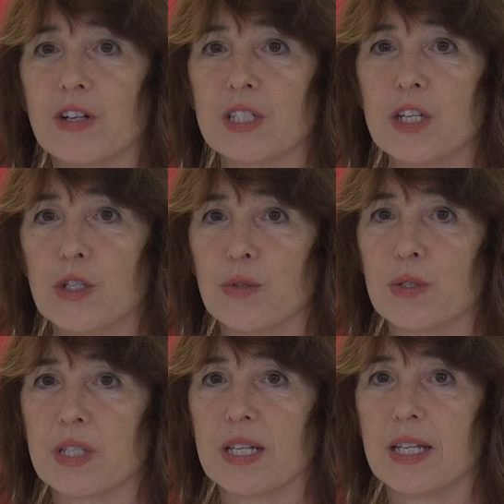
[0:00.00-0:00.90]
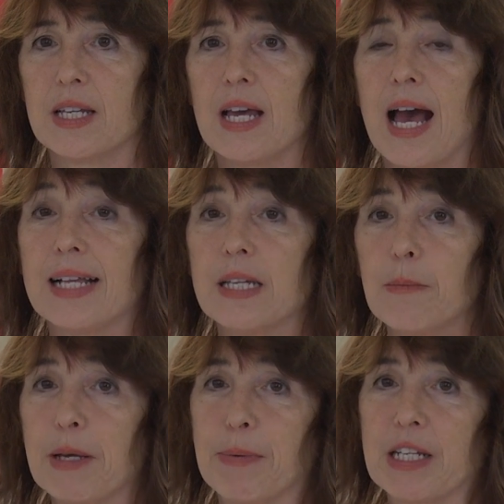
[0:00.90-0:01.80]
our tissues. I tell
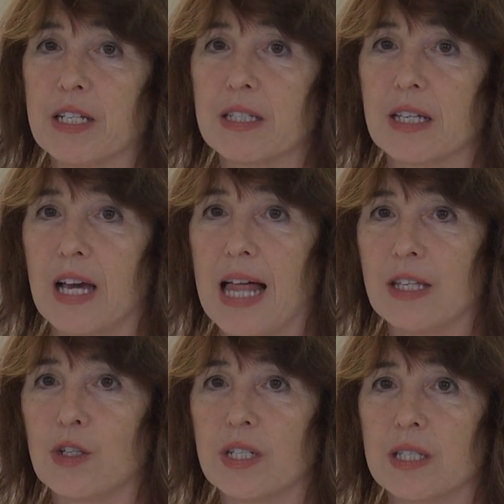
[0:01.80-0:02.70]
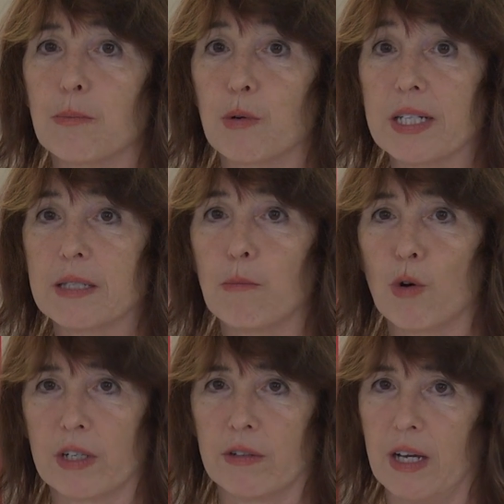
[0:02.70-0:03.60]
my patients that collagen is the bricks and
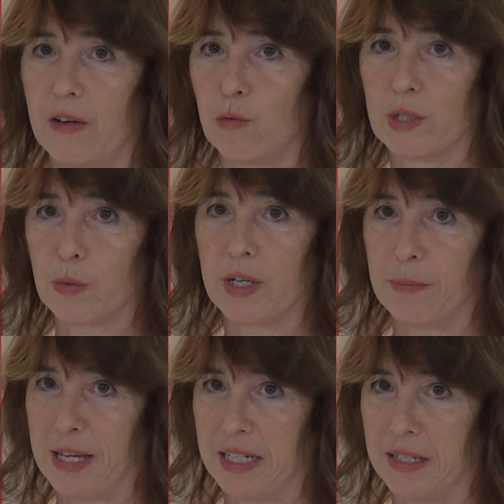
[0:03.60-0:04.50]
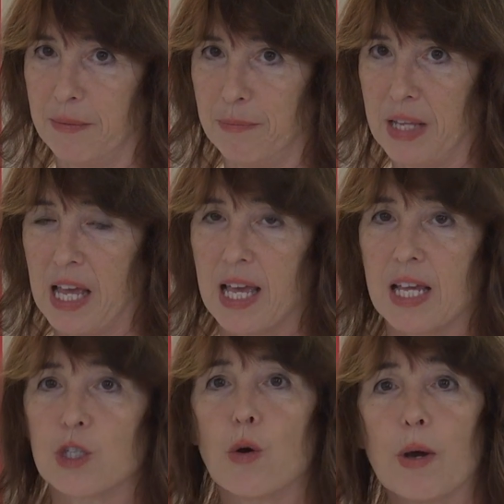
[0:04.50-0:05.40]
mortar of which we are made.
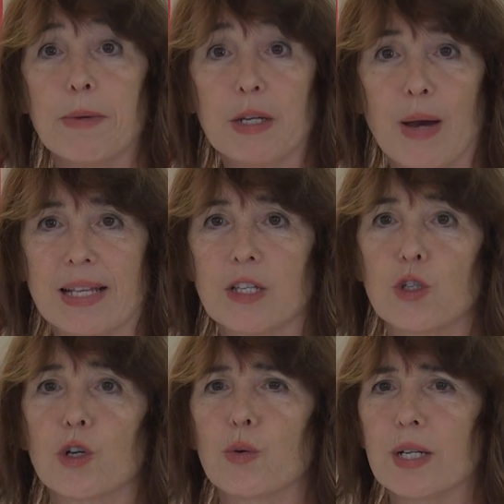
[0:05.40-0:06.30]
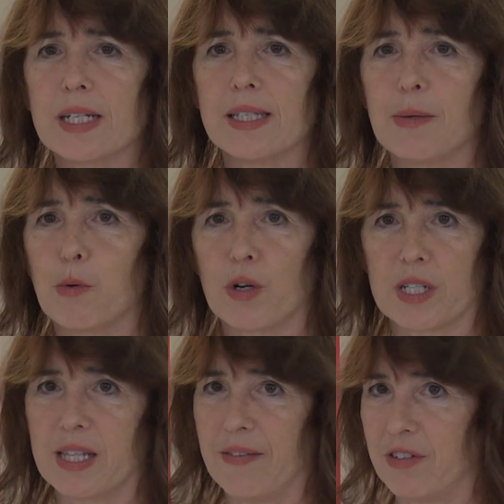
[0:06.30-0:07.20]
So amino acids are critically
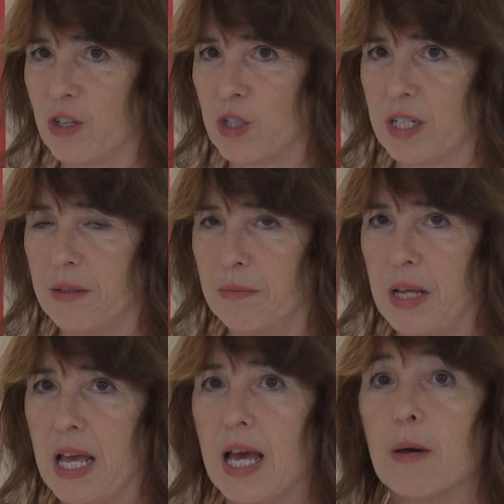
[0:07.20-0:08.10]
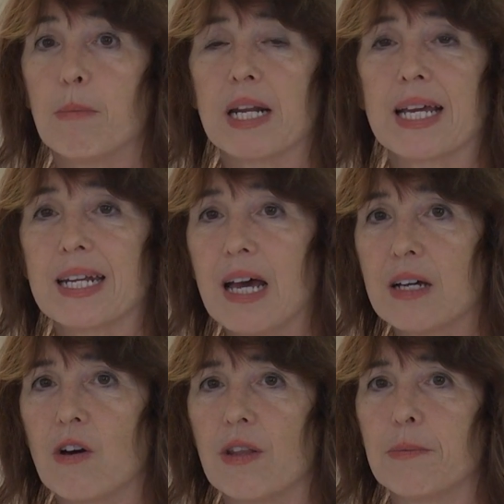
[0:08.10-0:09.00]
important to that function. But I cannot
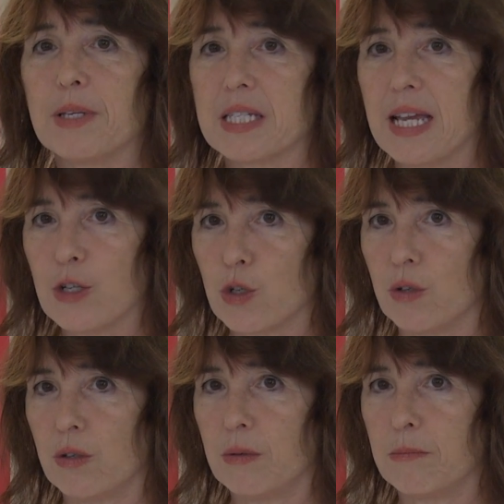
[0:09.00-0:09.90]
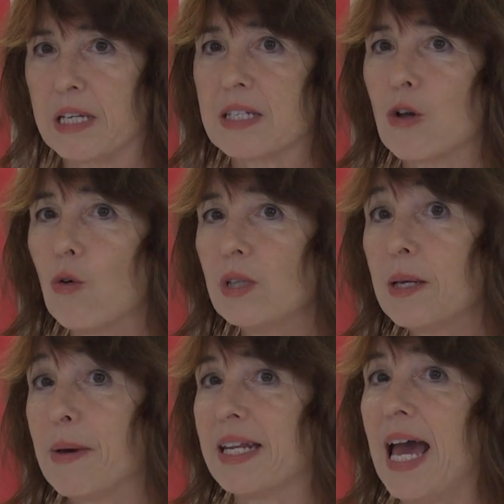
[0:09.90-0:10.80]
call them essential because only
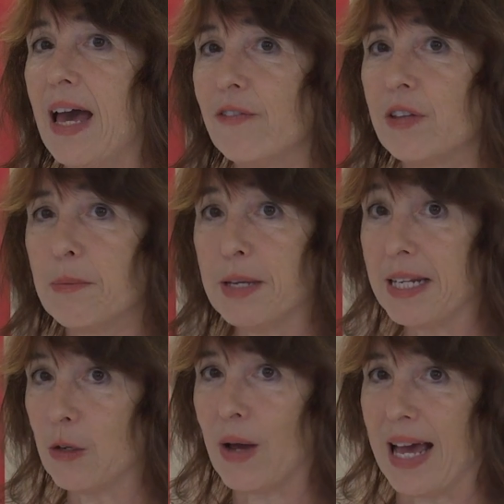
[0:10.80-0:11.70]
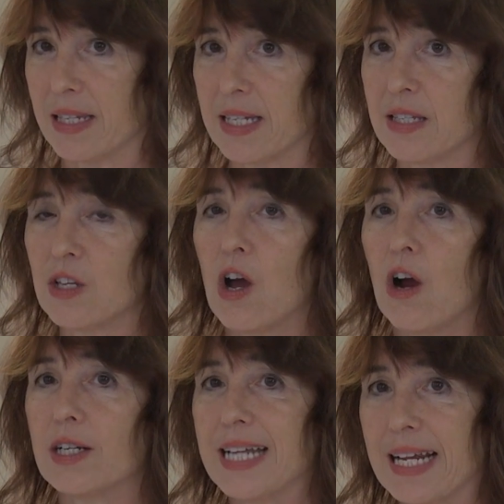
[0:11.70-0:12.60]
about half of the amino acids
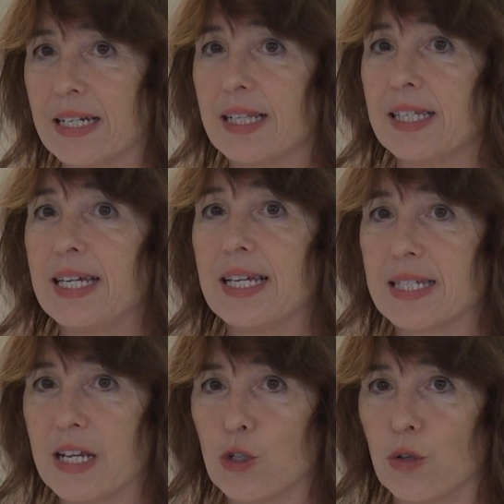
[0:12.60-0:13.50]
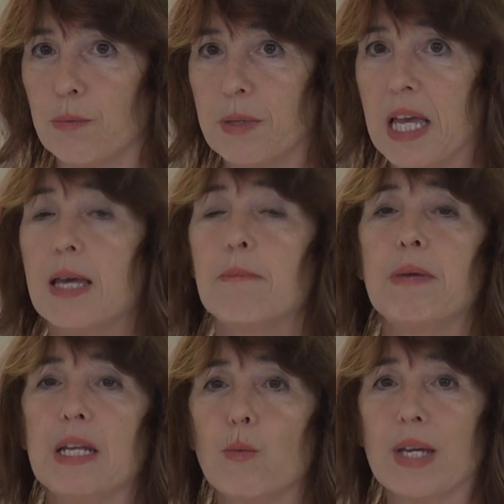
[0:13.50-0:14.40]
are technically essential,
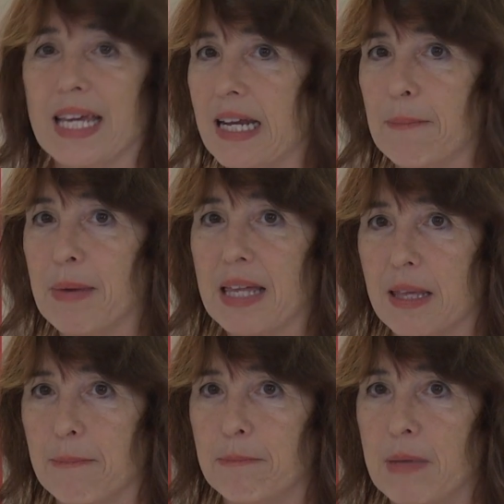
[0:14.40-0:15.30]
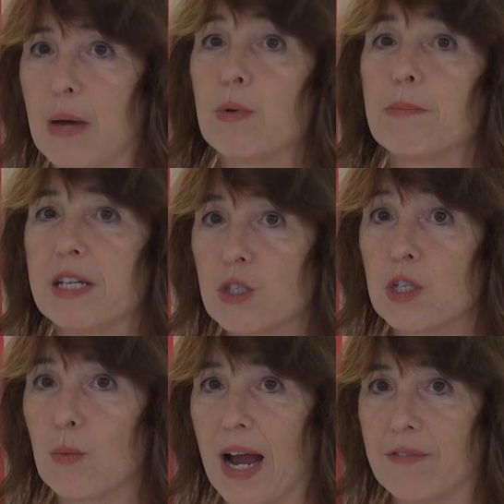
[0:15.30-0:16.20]
meaning we cannot make them and we must
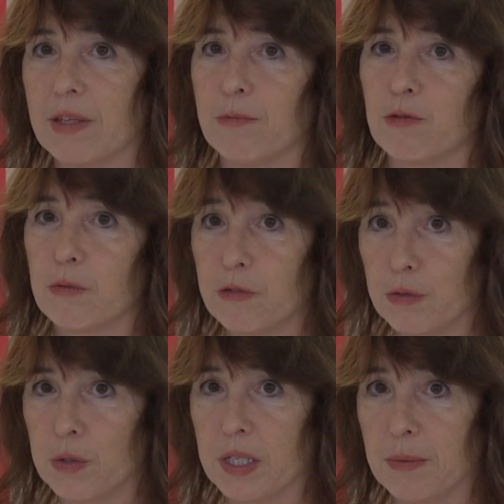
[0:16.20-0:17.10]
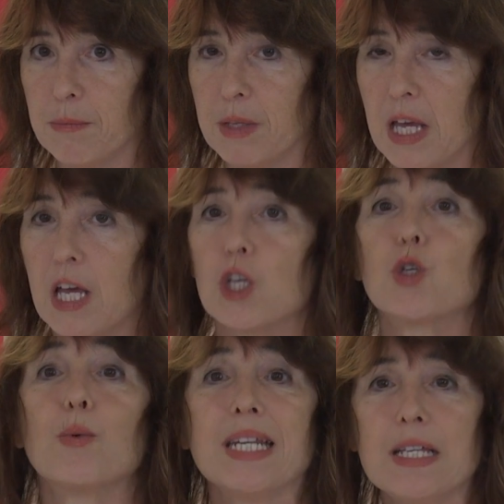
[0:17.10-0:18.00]
derive them from food.
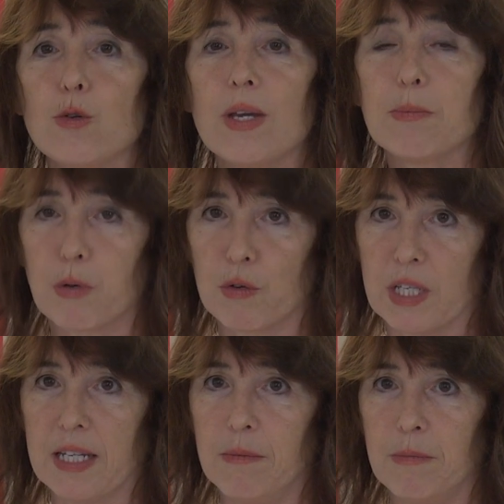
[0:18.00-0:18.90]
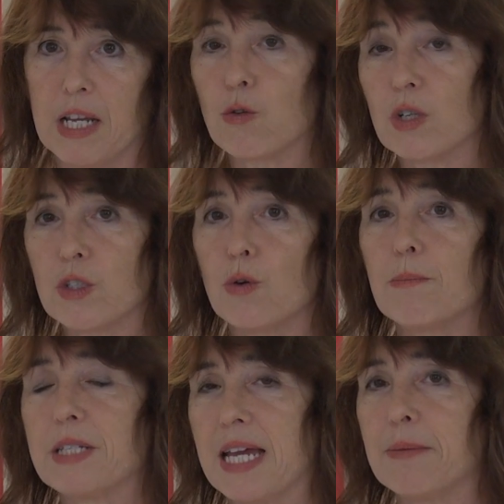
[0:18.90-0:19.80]
So we need to eat protein in order to
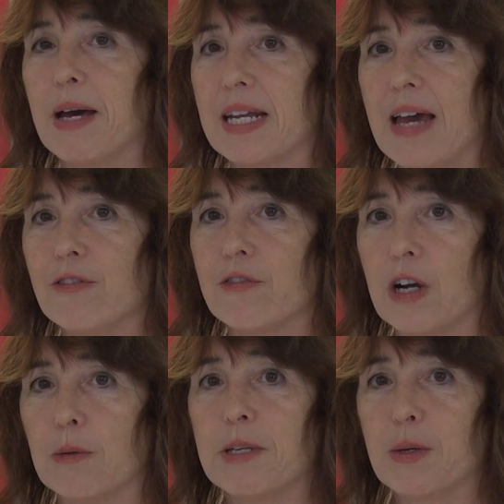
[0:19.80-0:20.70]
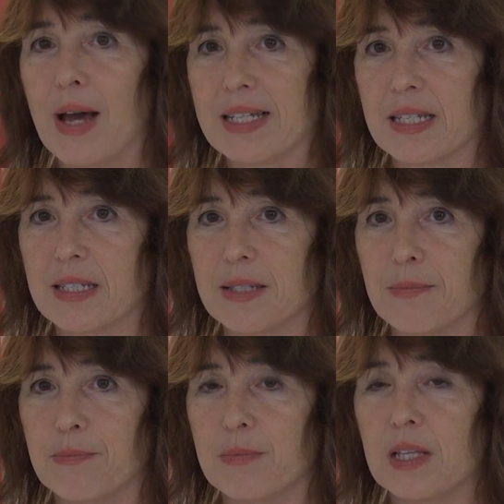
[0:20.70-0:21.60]
obtain about half of our amino acids.
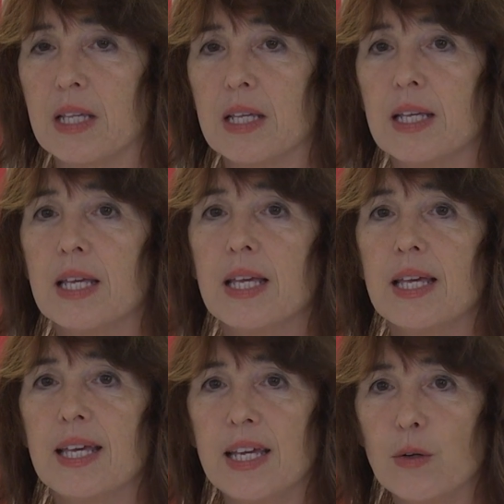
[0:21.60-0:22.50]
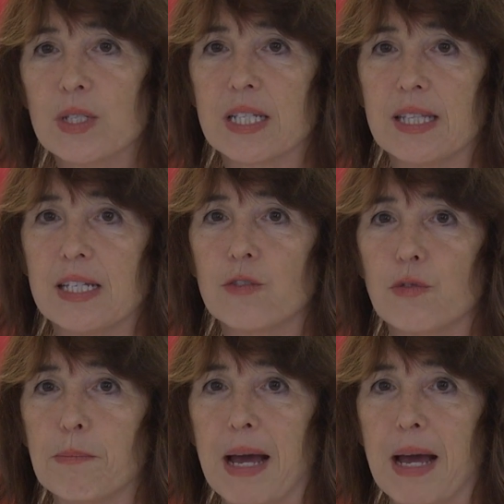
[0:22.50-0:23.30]
Here is a list from